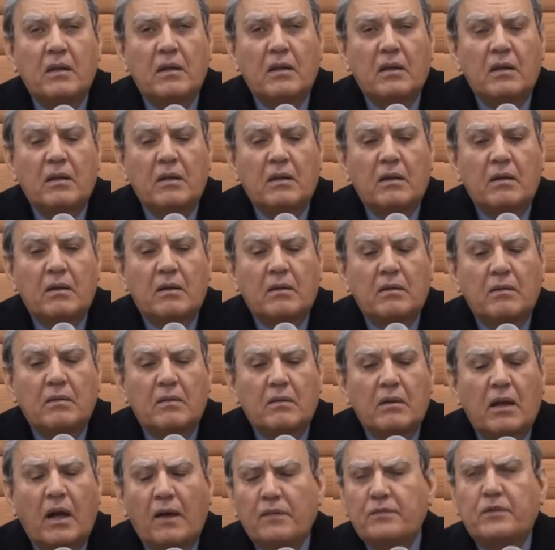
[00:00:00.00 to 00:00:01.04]
And
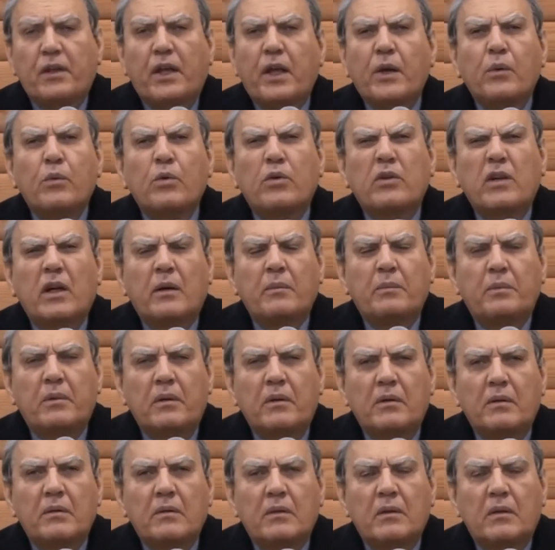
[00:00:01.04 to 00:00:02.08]
then, after
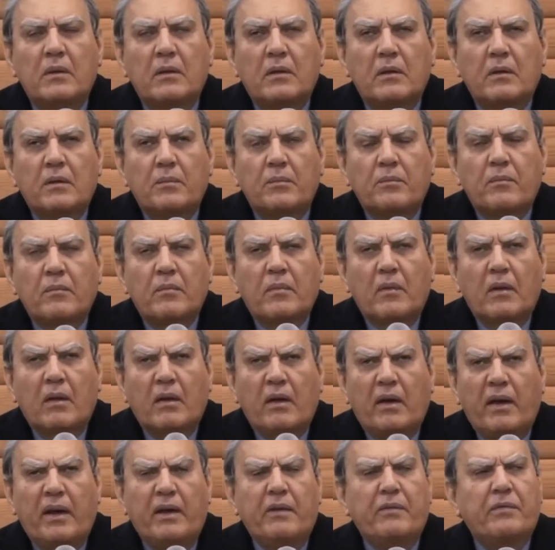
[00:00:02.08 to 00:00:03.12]
he woke up,
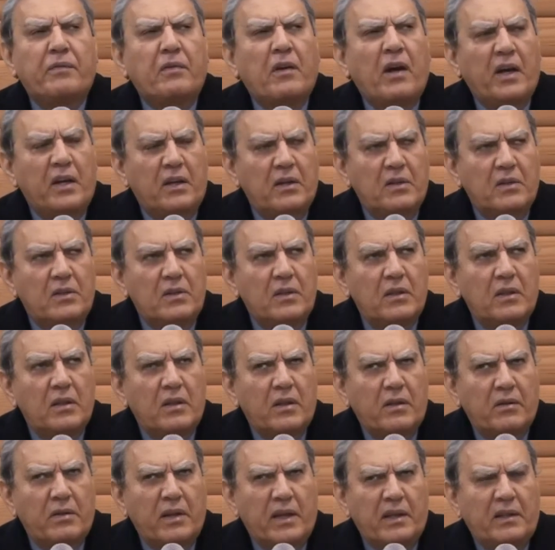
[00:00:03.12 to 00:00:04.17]
he
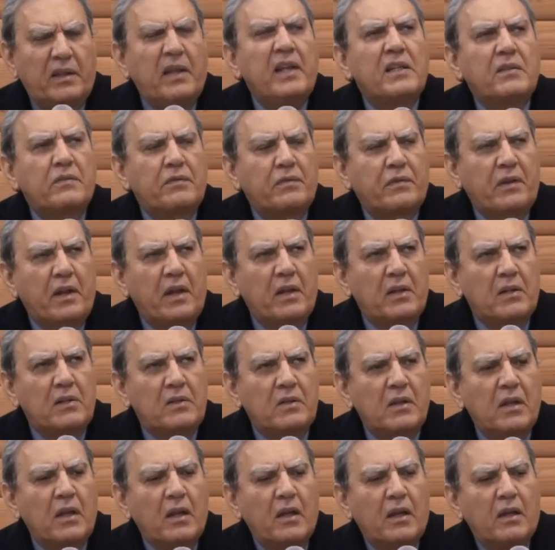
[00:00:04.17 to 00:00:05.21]
finds that
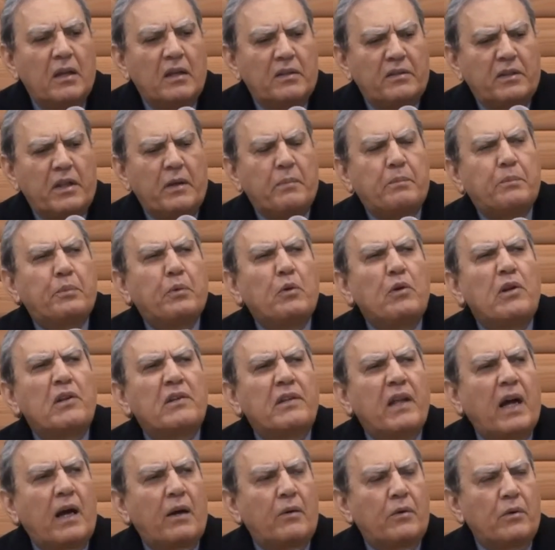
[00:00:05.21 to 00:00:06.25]
his friends,
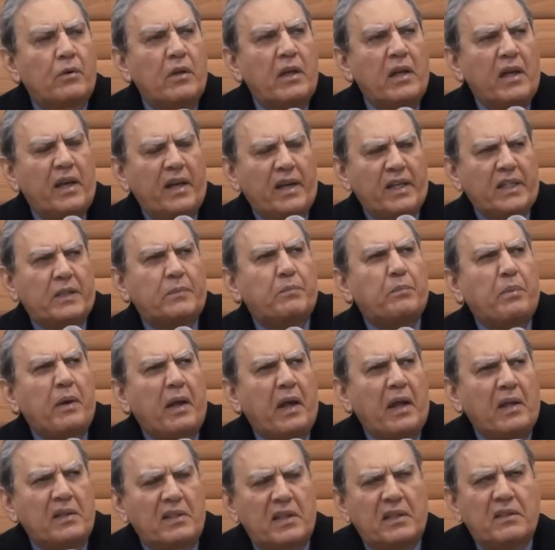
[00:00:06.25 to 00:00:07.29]
they pulled
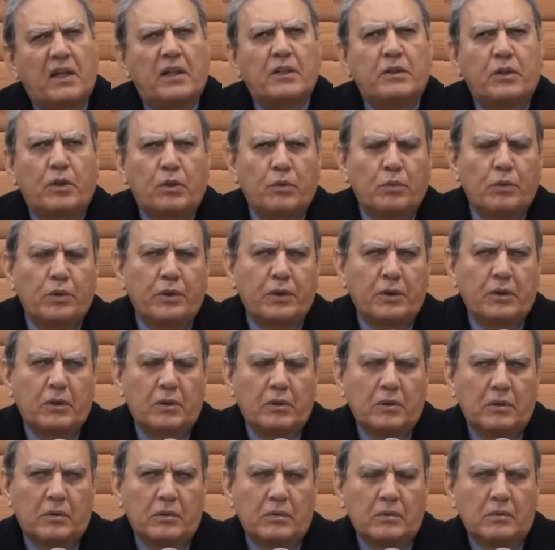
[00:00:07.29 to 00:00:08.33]
down his pants and
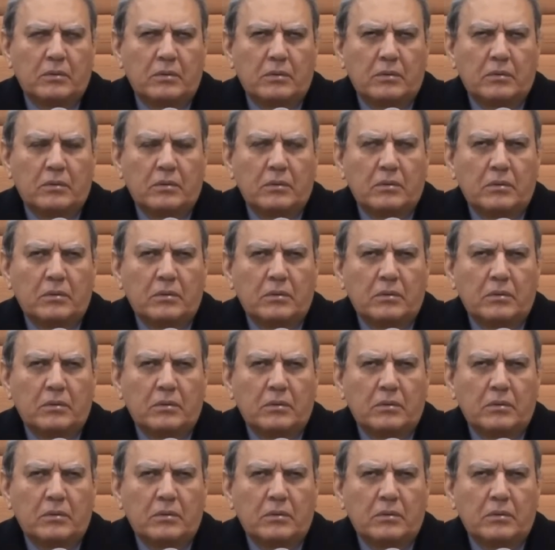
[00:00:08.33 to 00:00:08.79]
underwear.